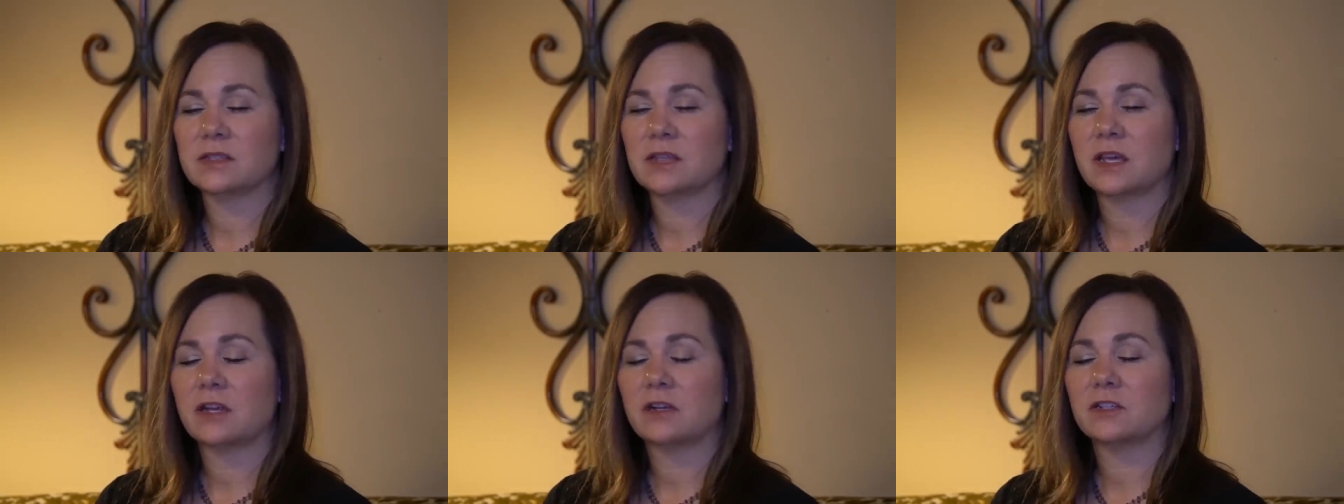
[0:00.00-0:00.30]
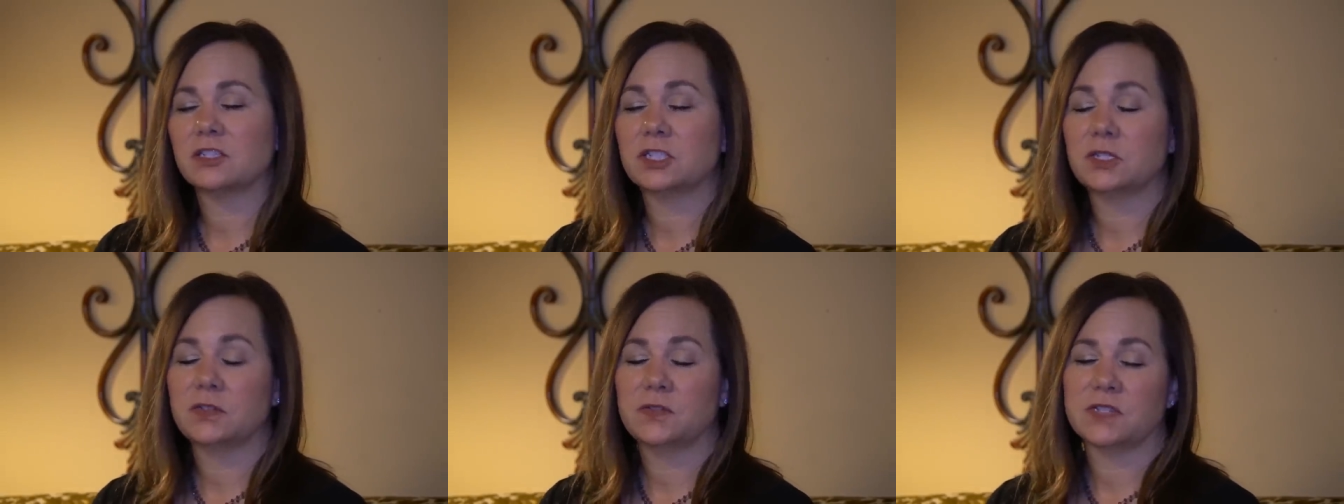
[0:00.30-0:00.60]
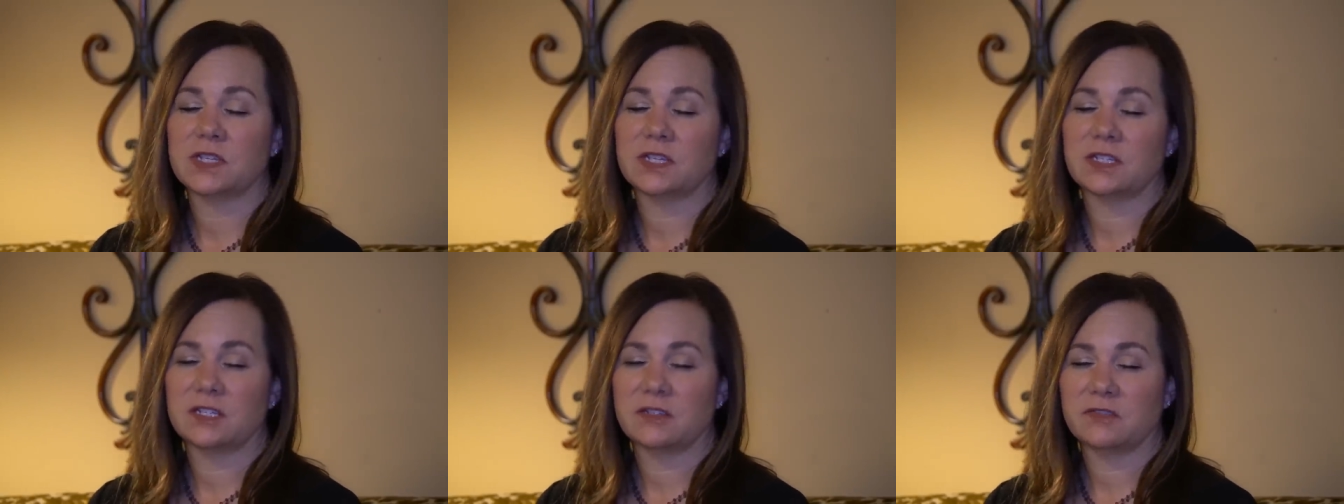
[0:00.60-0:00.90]
that are
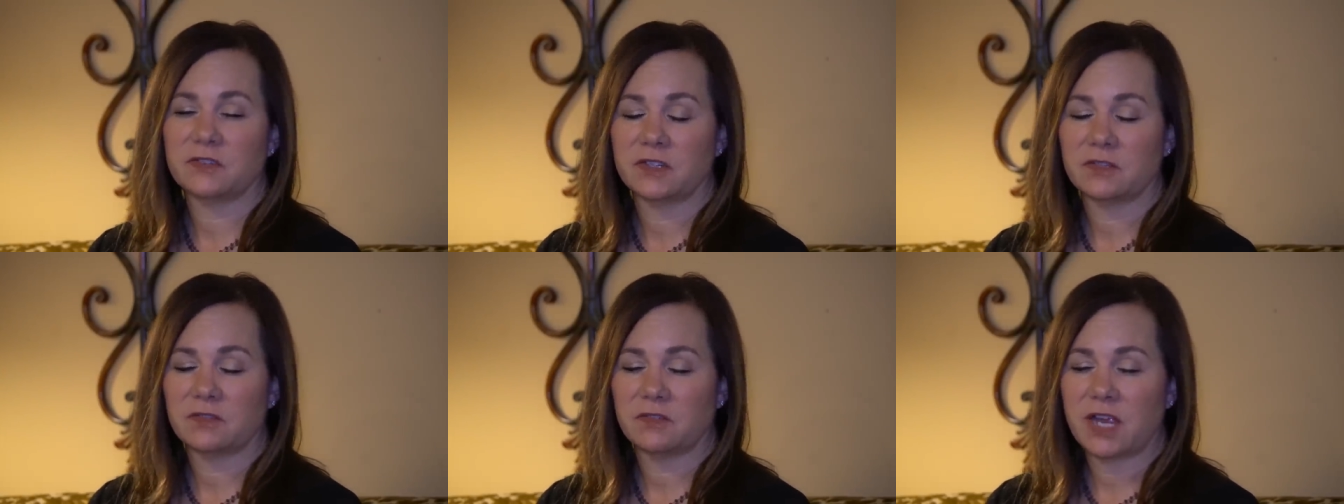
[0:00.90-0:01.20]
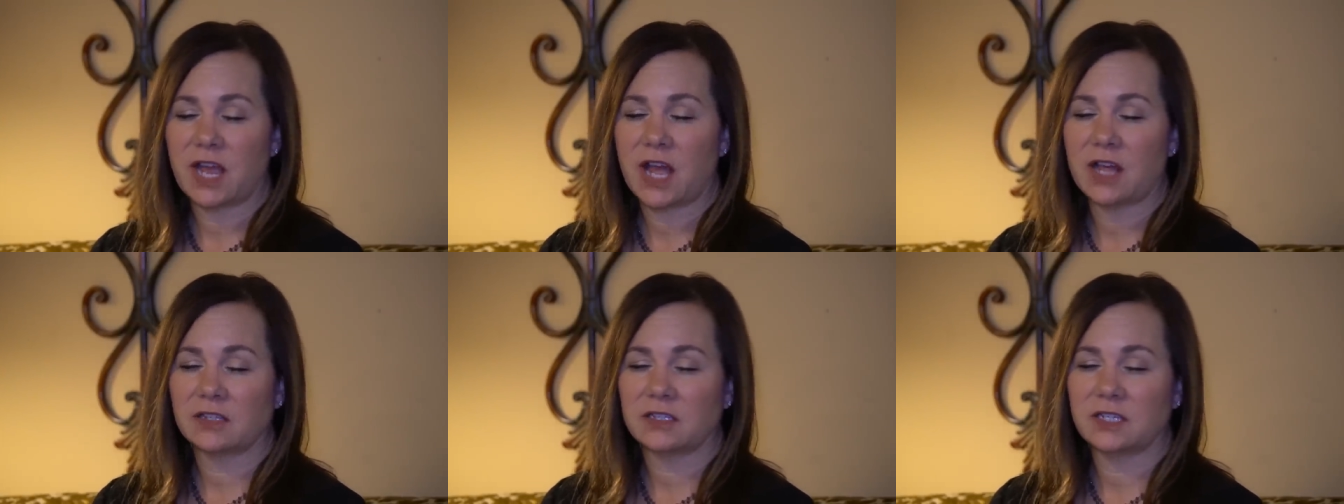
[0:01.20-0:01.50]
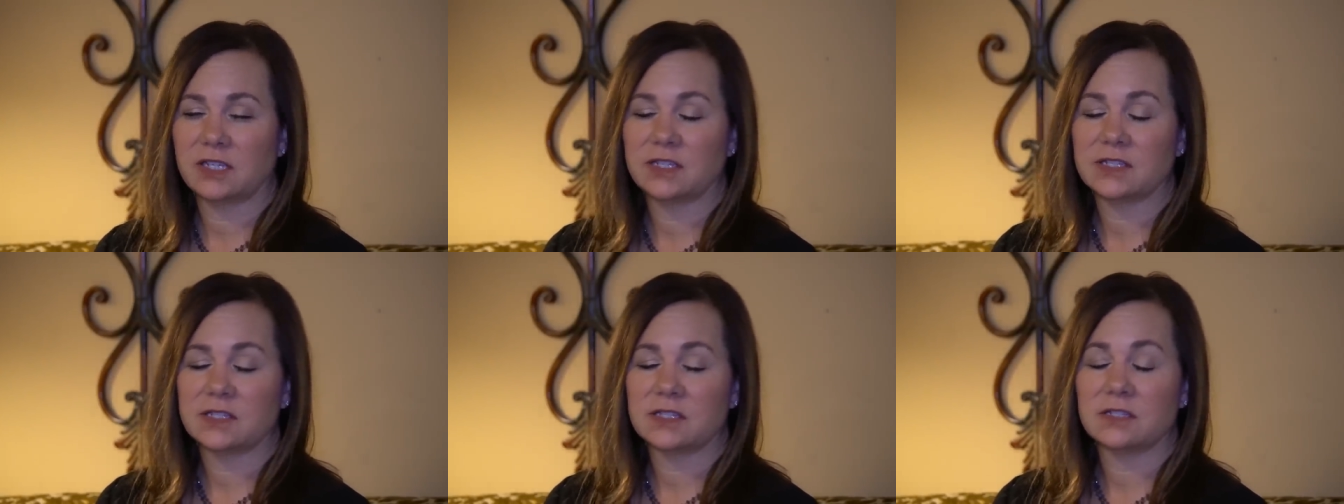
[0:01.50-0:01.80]
choosing different
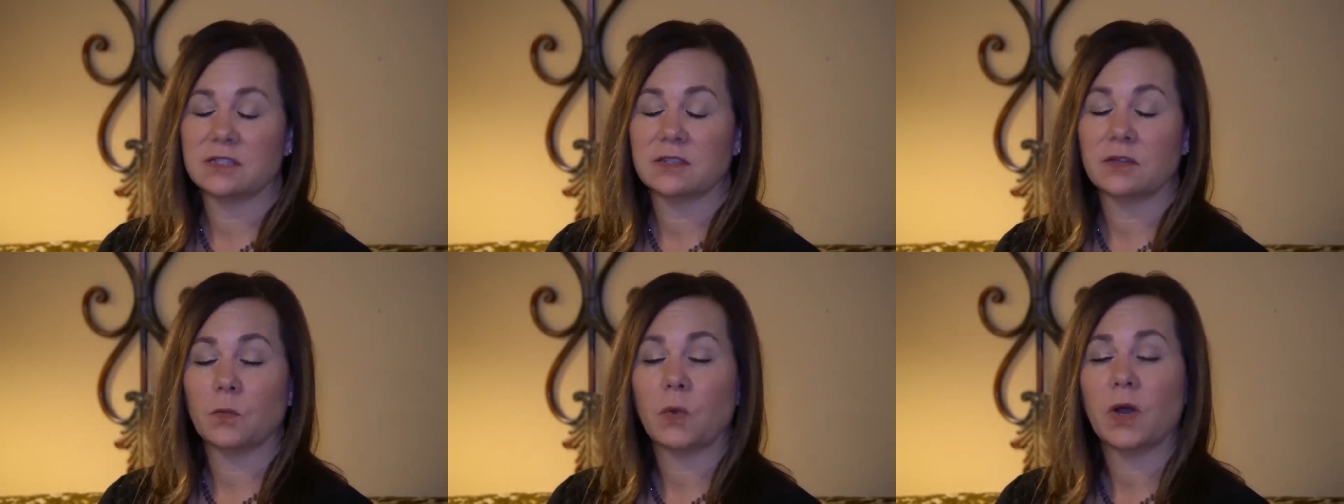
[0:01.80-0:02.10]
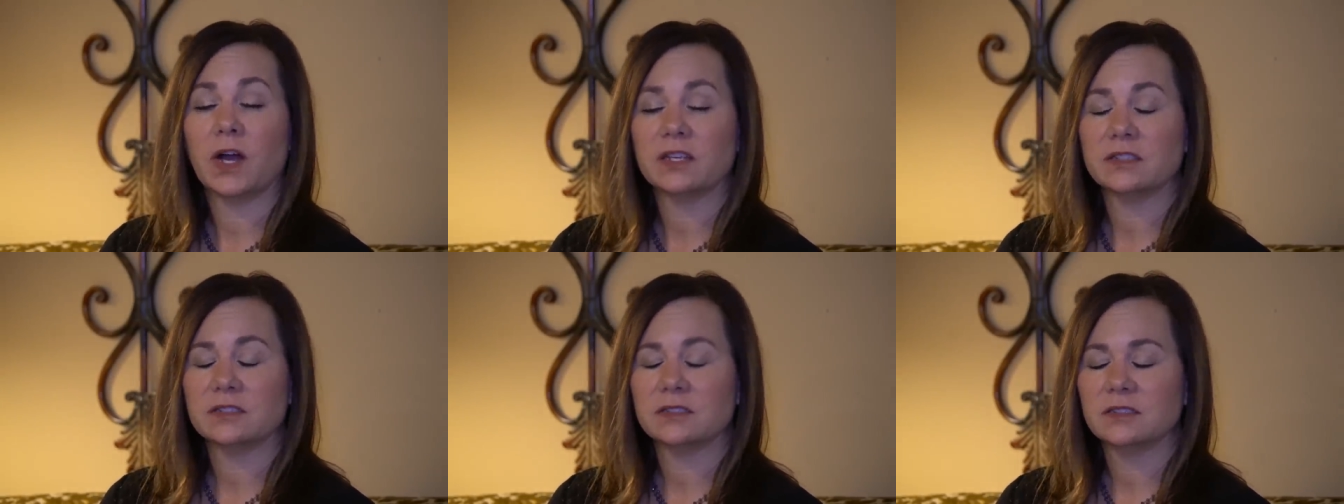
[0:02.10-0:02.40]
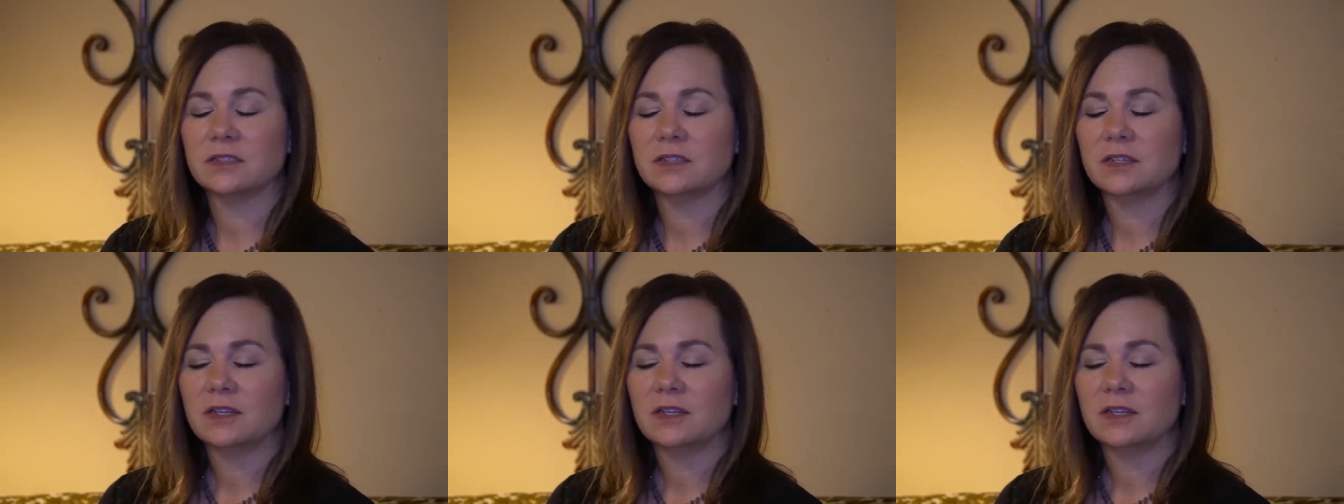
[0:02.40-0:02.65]
realities to the one.